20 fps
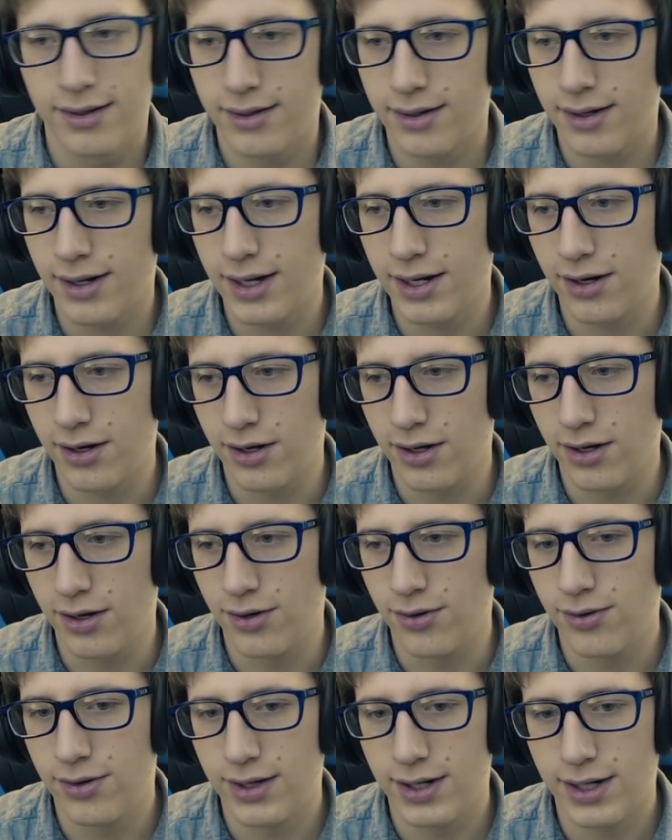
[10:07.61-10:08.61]
I don't
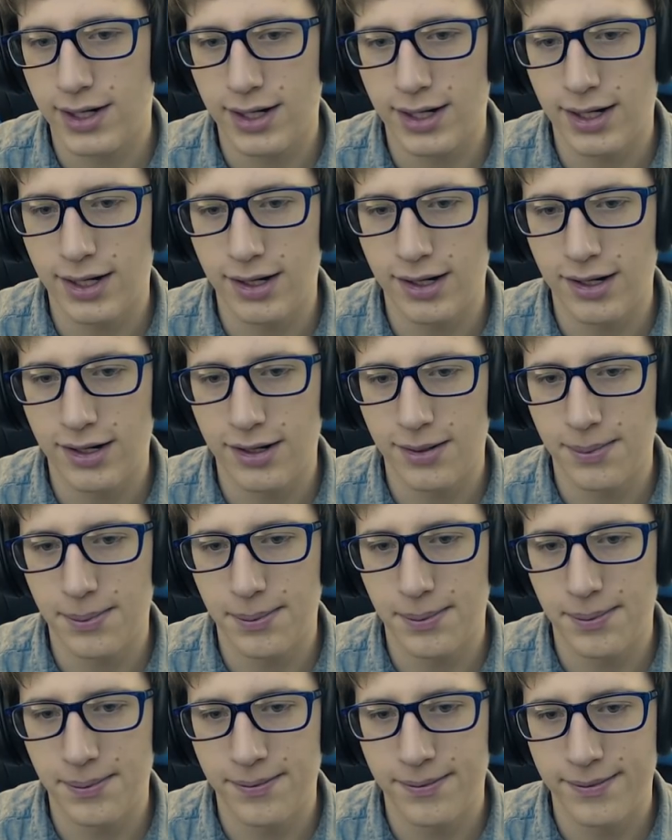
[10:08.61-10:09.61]
know.
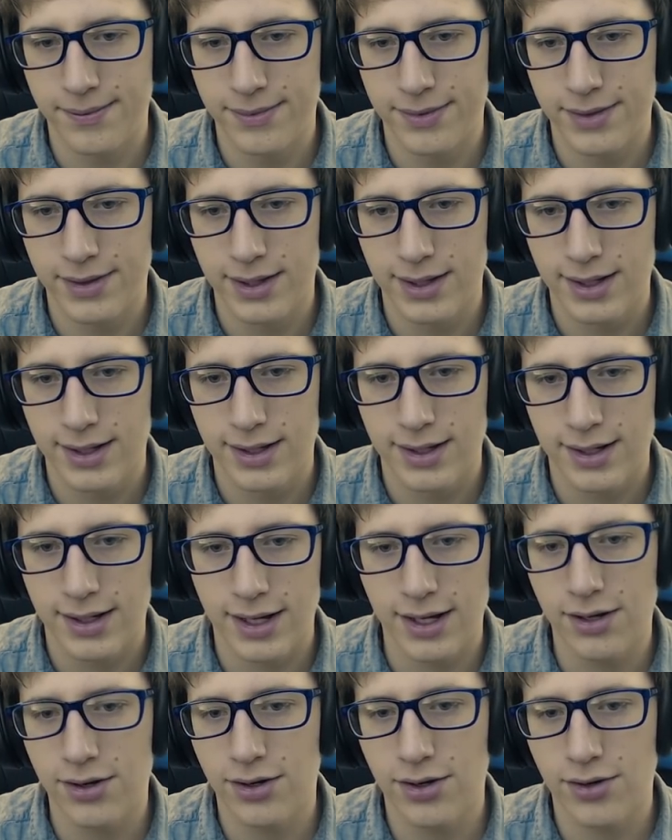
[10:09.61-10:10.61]
I
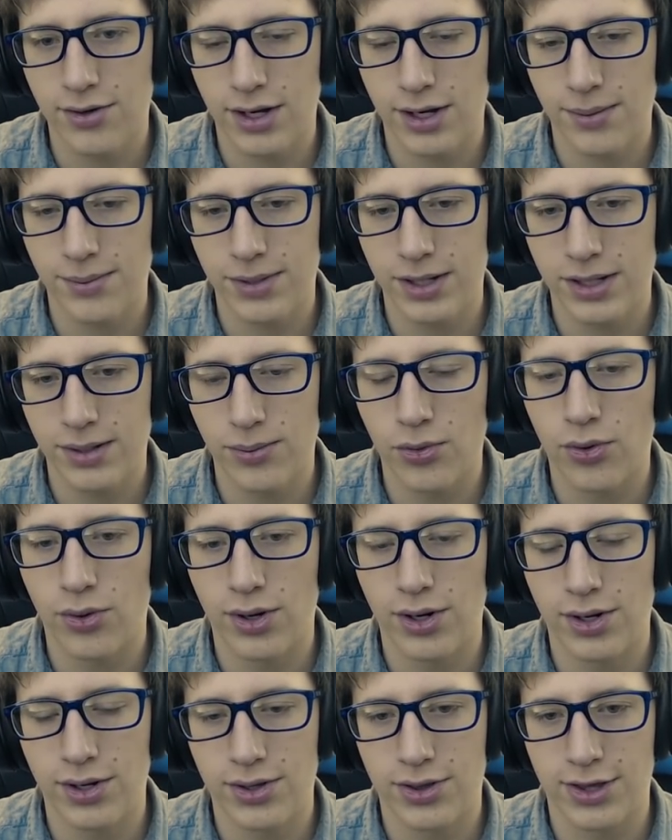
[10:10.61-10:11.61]
don't know how many
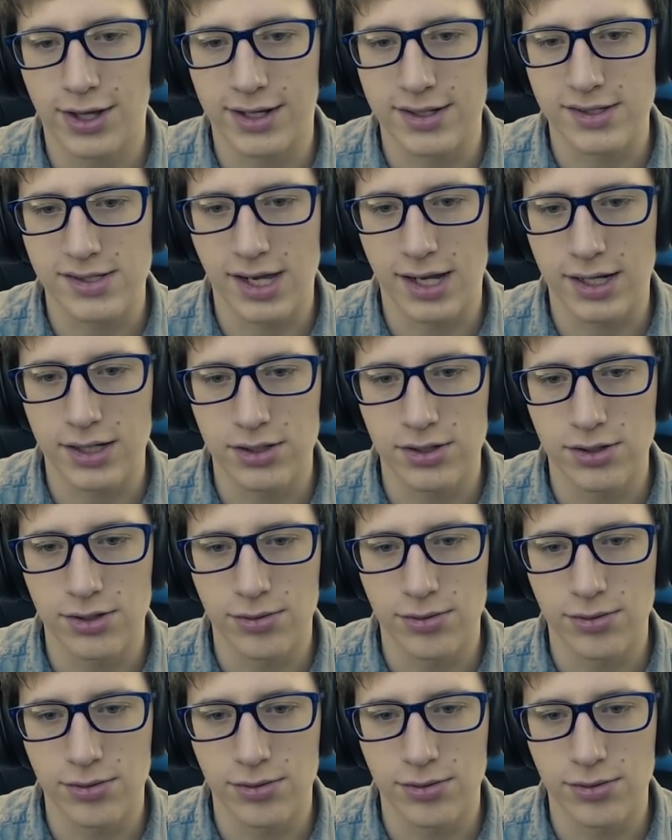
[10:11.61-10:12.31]
more things I can do